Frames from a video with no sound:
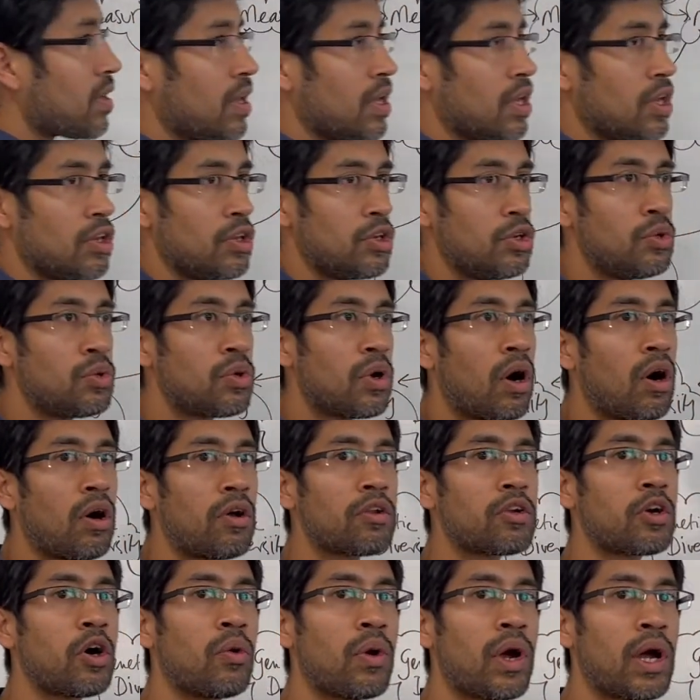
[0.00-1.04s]
you
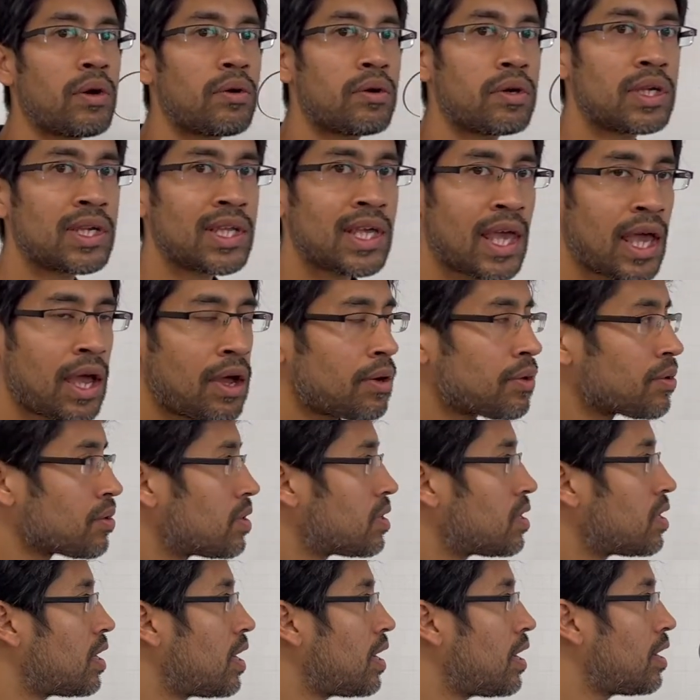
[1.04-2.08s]
can't go out and count
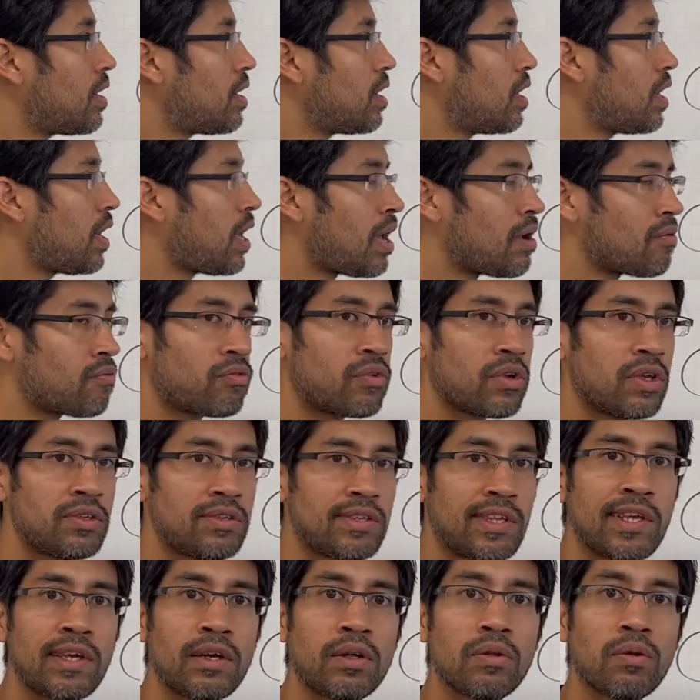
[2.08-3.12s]
every
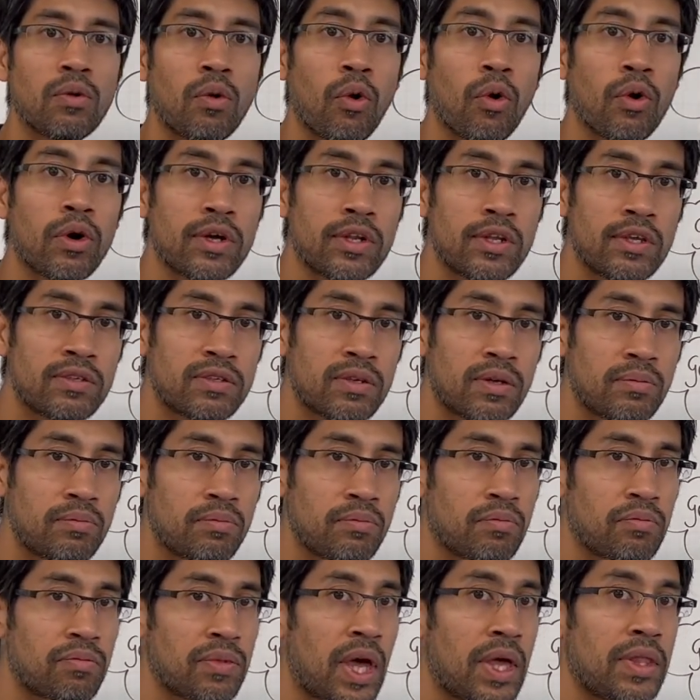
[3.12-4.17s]
single
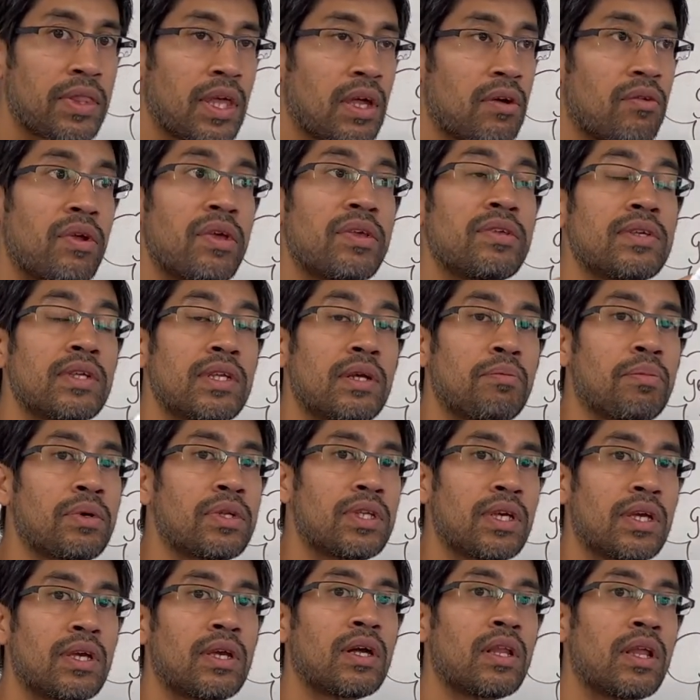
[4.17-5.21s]
organism that there is in a
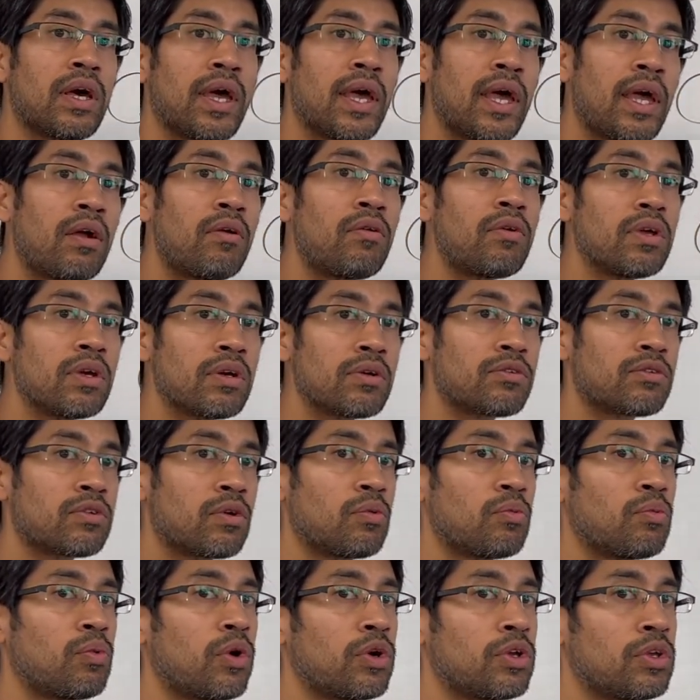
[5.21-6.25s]
particular area. So
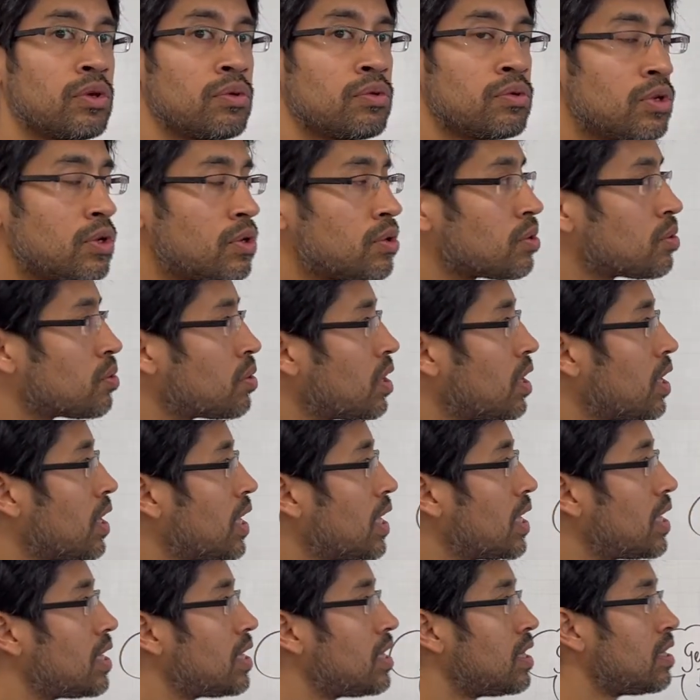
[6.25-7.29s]
what you do
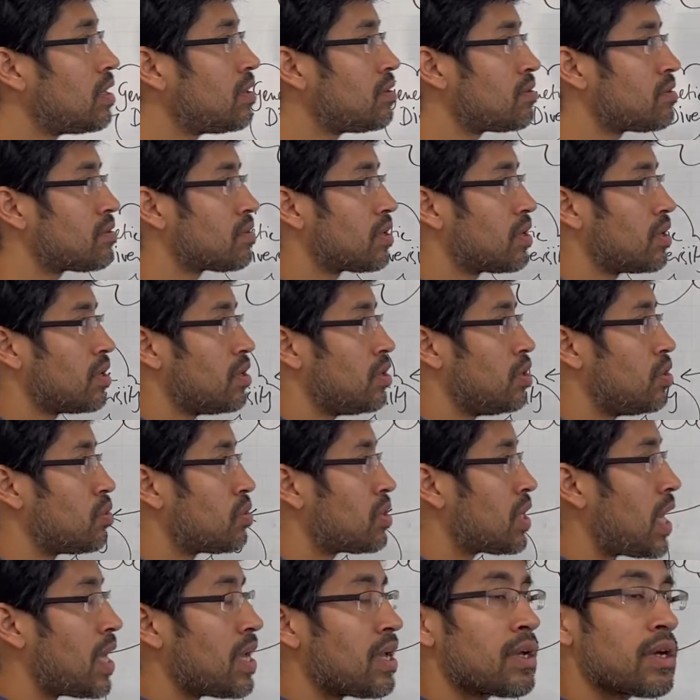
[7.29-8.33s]
is you
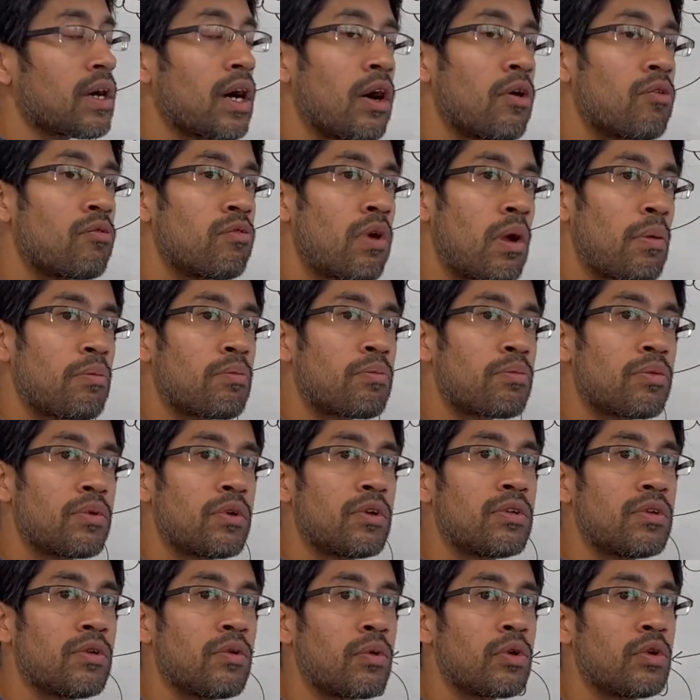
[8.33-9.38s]
take
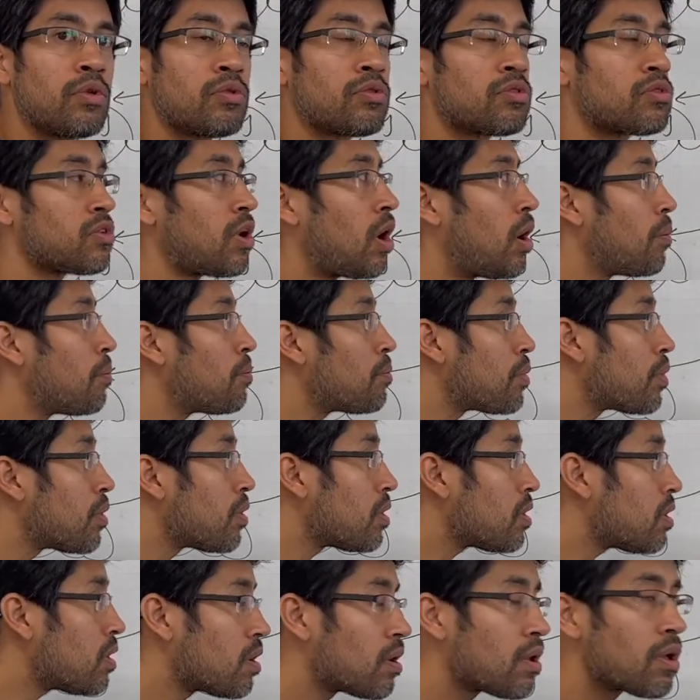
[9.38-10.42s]
you
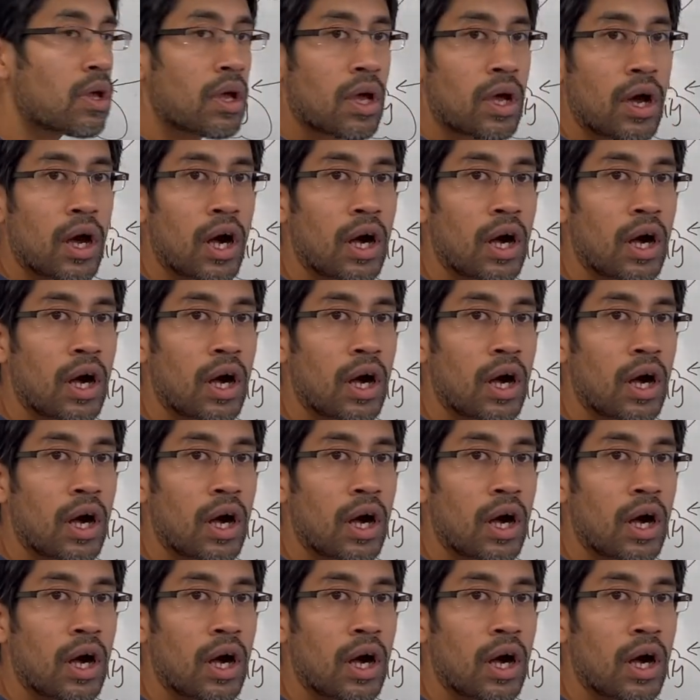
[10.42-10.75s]
sample a